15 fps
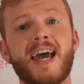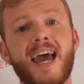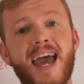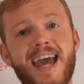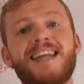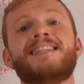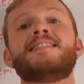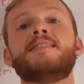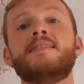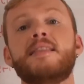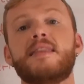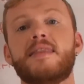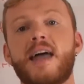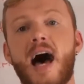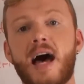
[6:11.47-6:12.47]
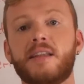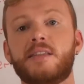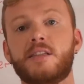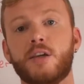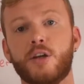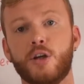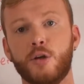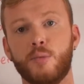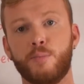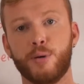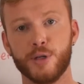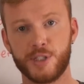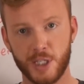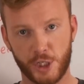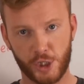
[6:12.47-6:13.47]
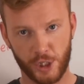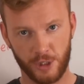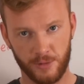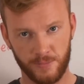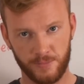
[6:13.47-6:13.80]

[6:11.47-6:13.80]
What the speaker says: in that position.